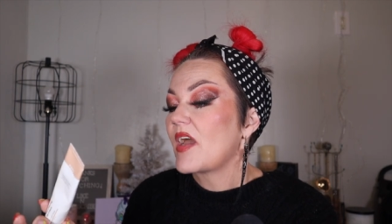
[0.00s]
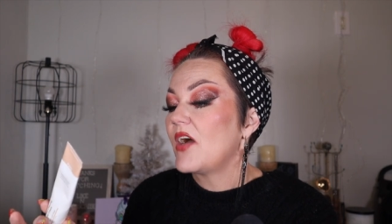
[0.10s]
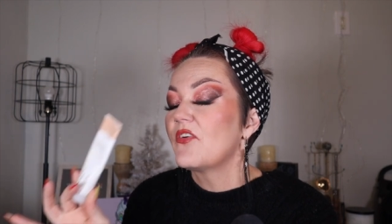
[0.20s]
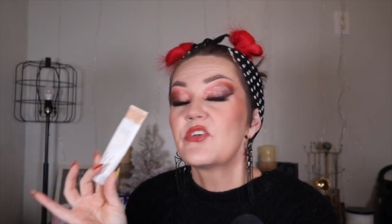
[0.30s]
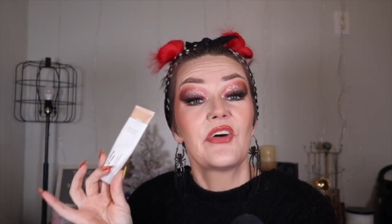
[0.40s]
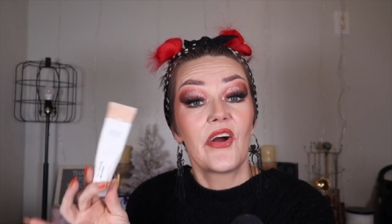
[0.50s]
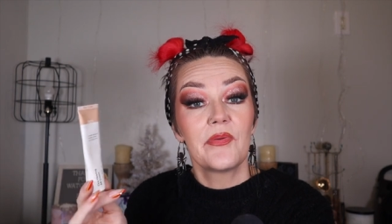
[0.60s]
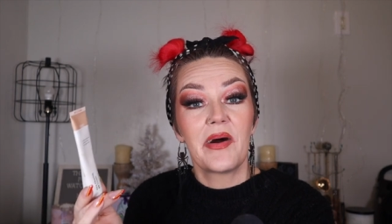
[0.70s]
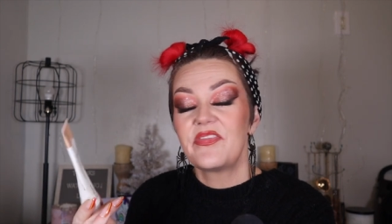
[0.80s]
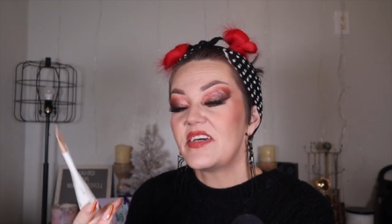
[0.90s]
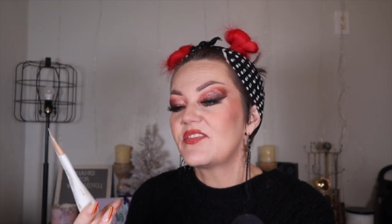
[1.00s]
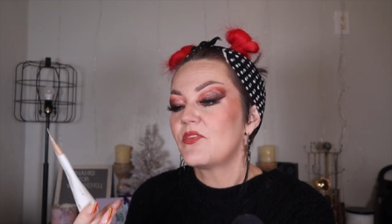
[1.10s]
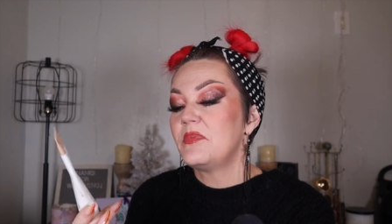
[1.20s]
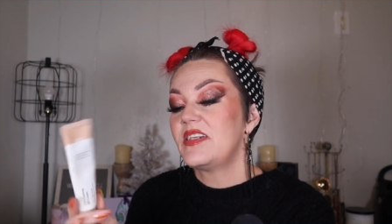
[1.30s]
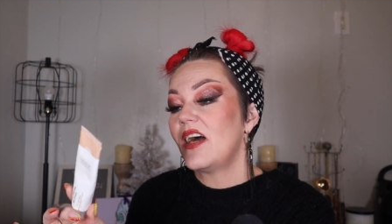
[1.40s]
I first heard about this
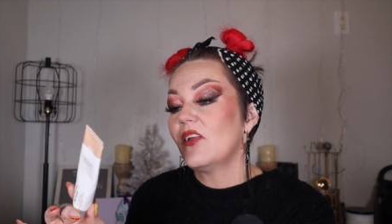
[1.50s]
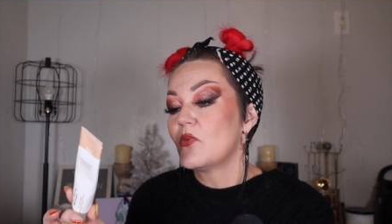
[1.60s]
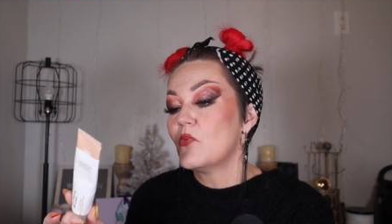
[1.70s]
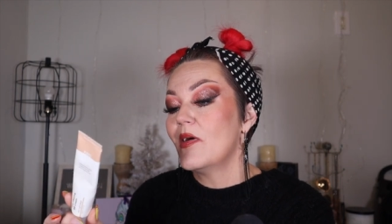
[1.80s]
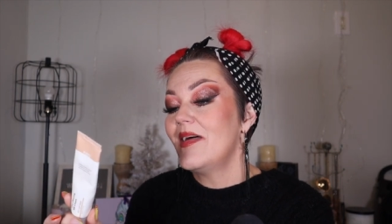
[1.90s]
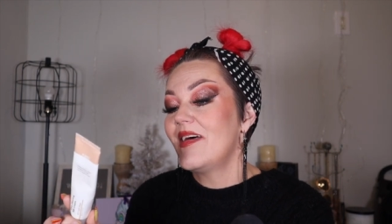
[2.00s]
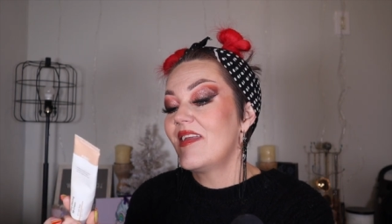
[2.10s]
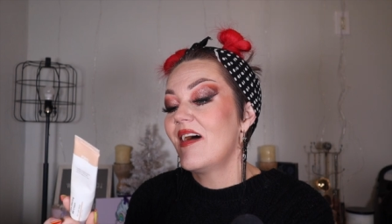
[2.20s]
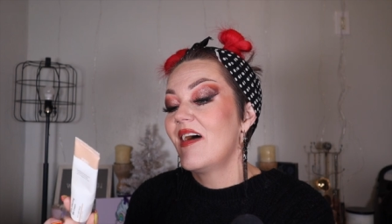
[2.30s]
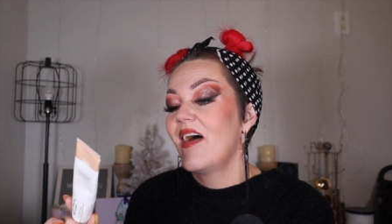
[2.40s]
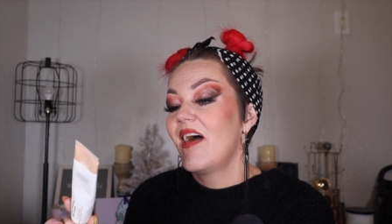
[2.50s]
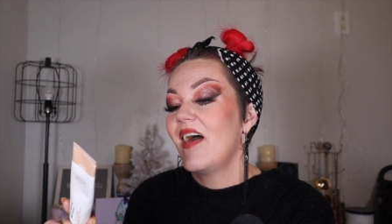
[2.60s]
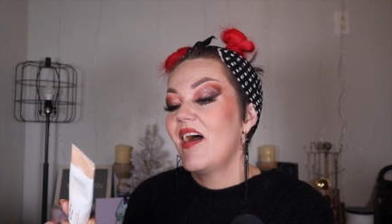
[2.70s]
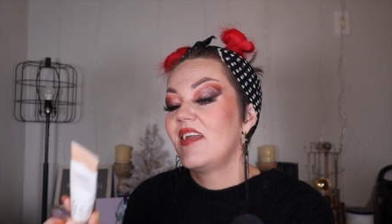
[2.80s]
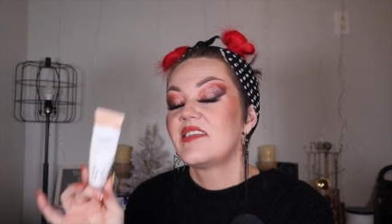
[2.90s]
from Taylor Wynn,
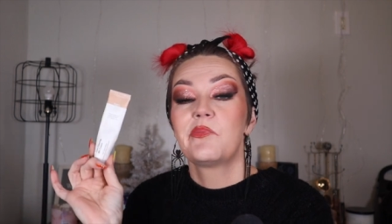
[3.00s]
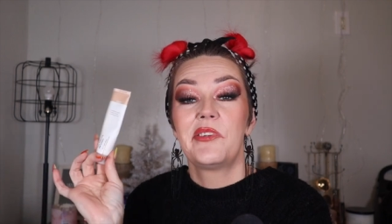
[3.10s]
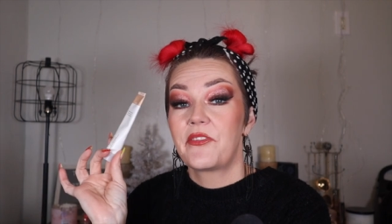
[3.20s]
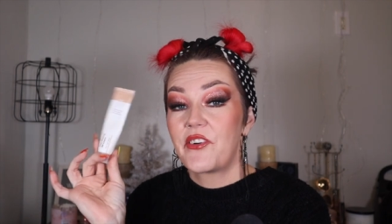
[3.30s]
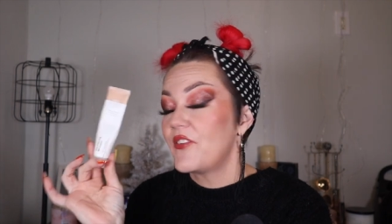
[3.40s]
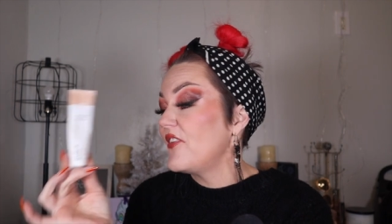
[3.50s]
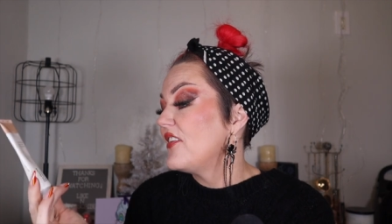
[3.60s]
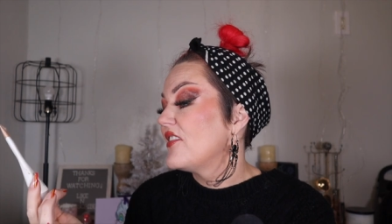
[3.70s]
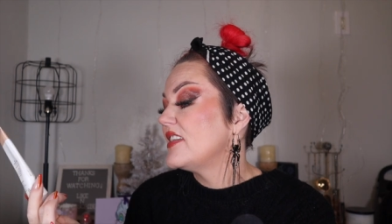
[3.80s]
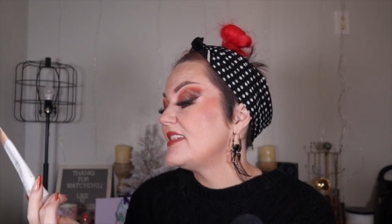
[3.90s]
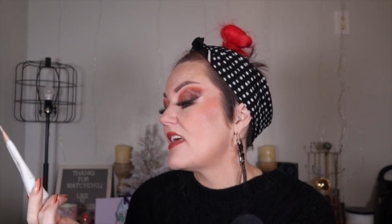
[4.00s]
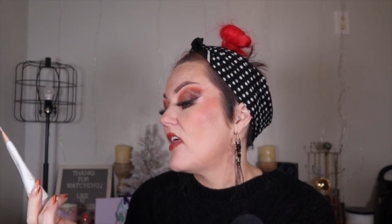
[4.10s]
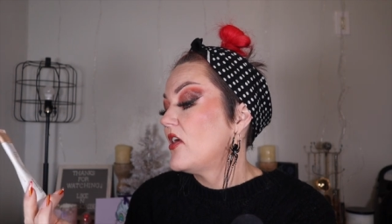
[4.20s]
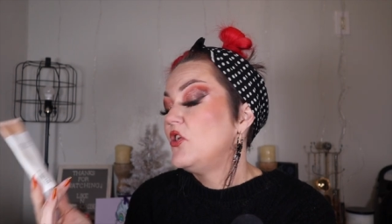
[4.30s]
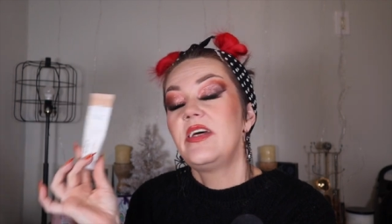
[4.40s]
and it's one of her favorites,
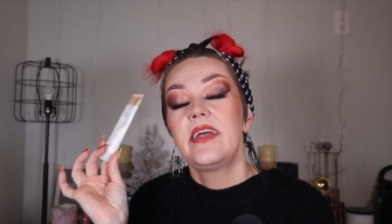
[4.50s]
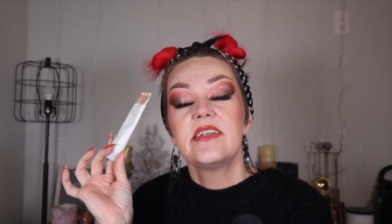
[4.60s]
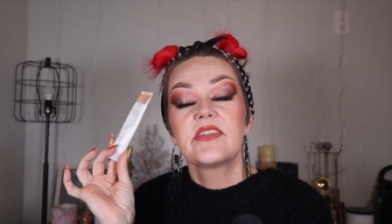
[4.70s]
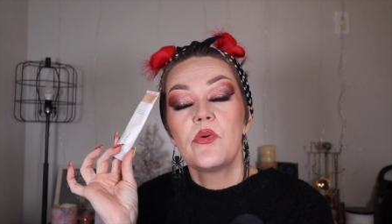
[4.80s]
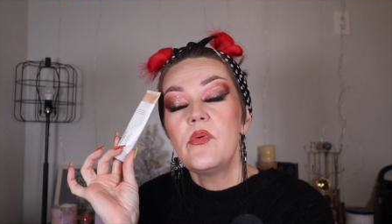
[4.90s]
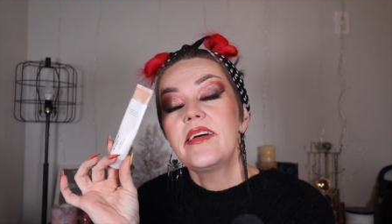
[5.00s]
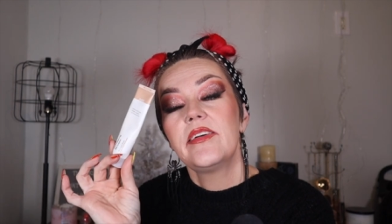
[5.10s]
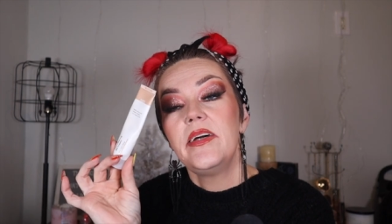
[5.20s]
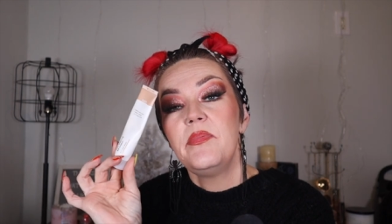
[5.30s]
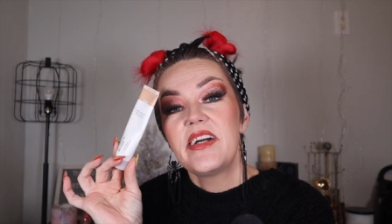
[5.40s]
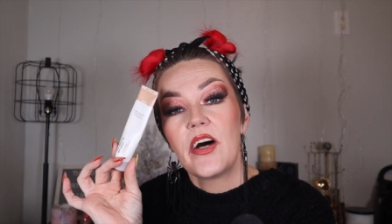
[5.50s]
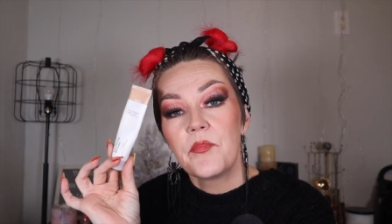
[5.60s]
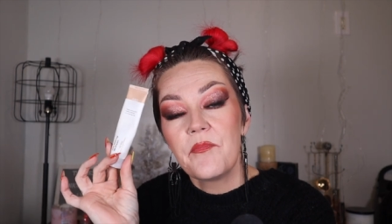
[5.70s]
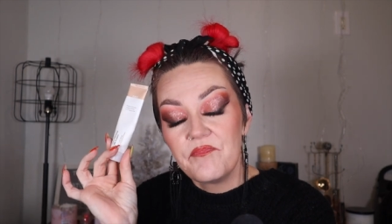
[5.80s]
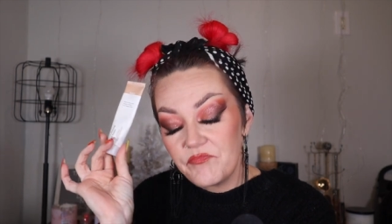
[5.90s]
and it has quickly
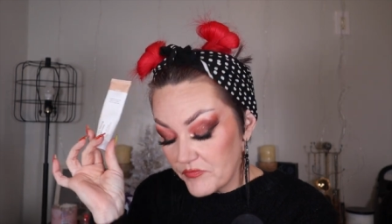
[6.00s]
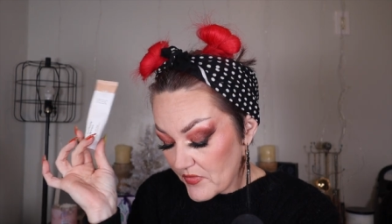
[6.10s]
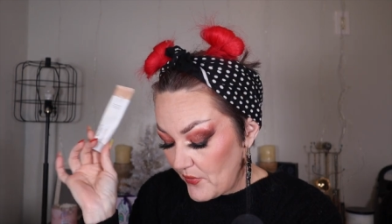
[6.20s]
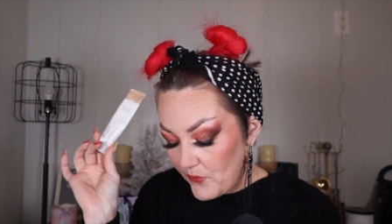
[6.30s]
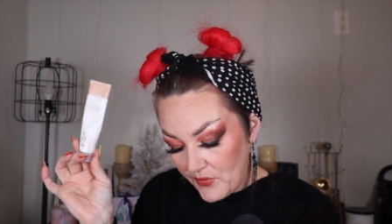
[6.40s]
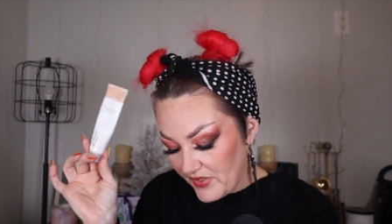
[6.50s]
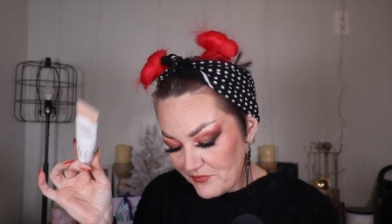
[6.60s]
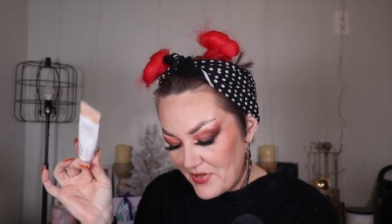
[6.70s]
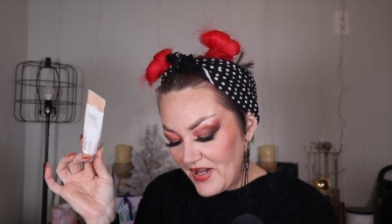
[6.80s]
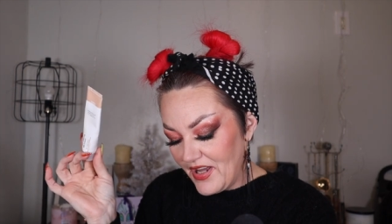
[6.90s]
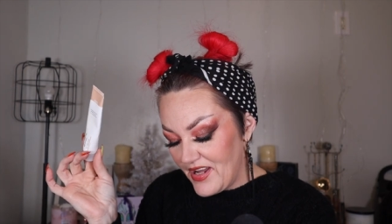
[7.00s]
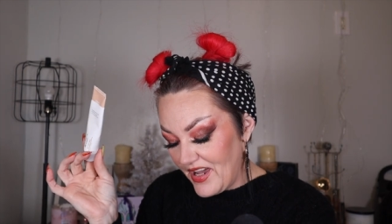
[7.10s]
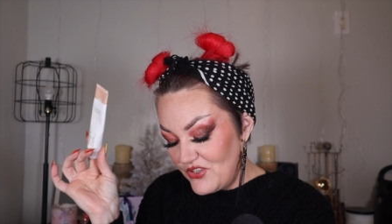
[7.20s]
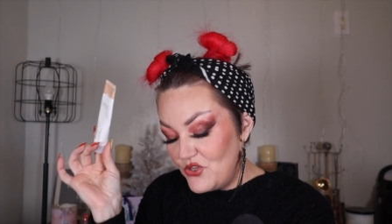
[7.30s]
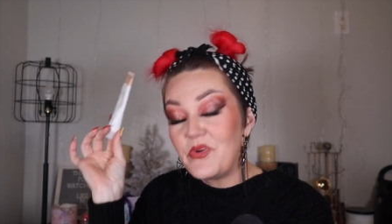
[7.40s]
become one of mine,
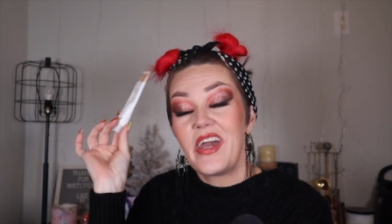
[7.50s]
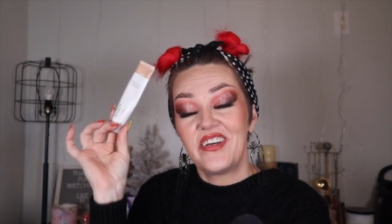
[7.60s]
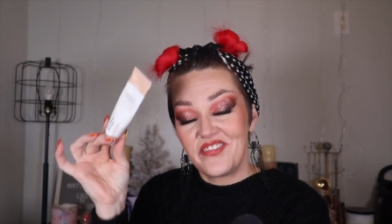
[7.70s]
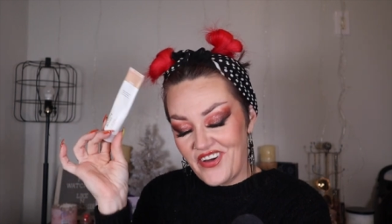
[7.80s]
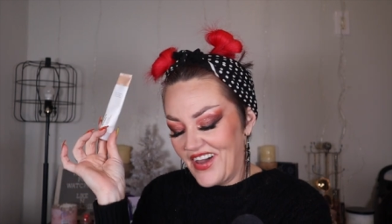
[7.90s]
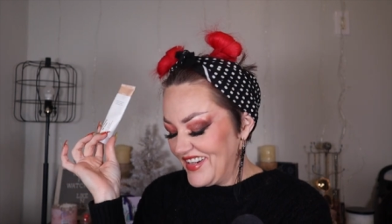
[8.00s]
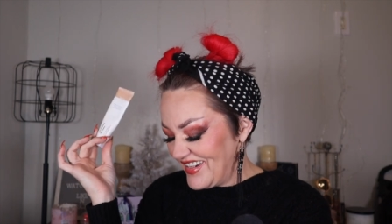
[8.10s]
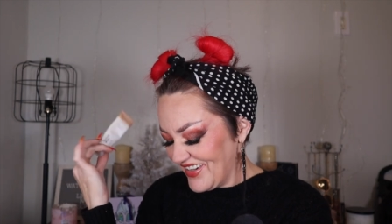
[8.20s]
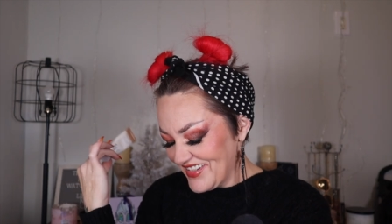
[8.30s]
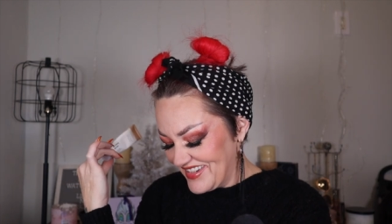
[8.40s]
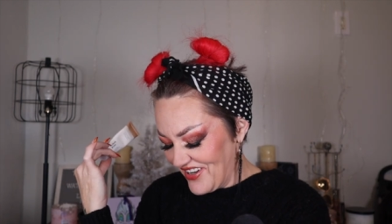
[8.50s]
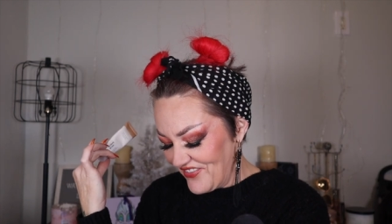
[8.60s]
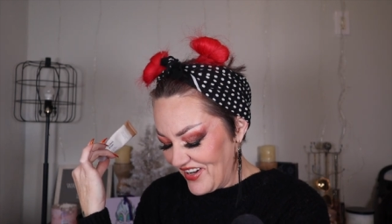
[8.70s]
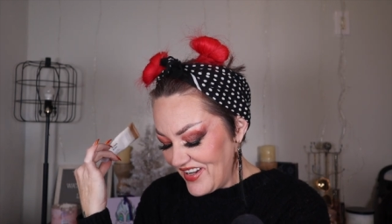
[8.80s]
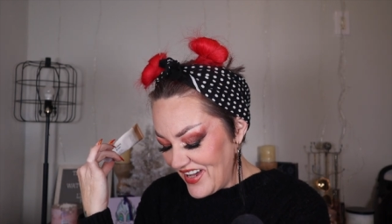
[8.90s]
and you can find it on
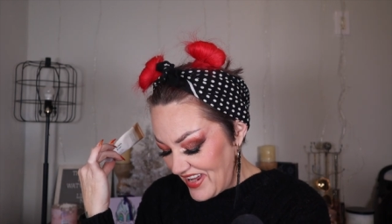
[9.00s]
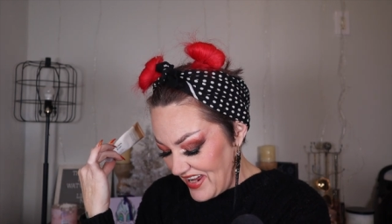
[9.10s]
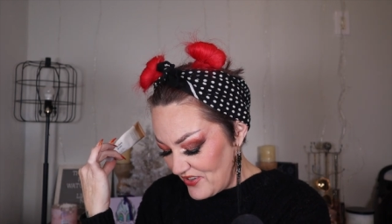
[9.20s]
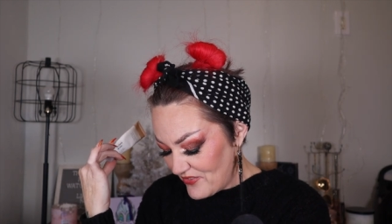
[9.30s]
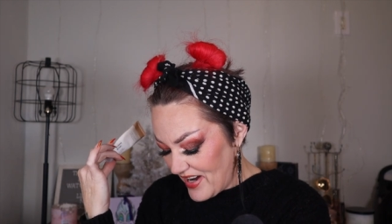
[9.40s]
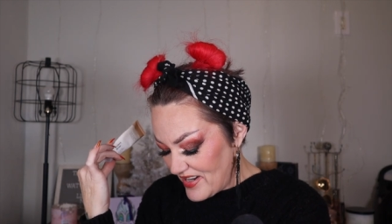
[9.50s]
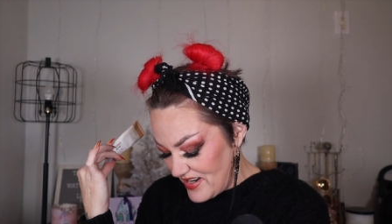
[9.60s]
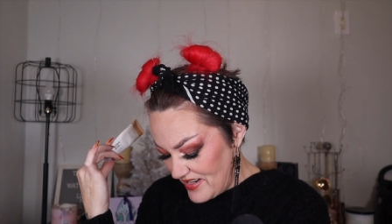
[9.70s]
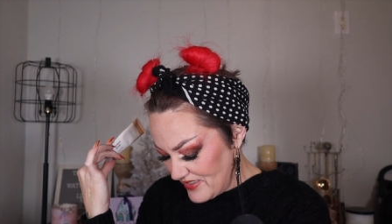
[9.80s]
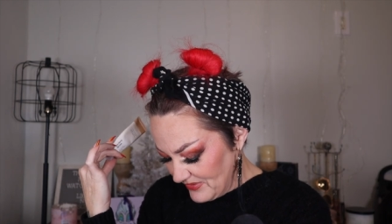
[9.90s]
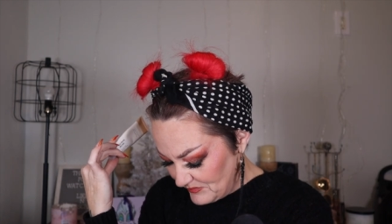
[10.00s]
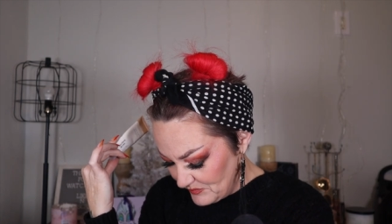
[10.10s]
Stylevana, and right now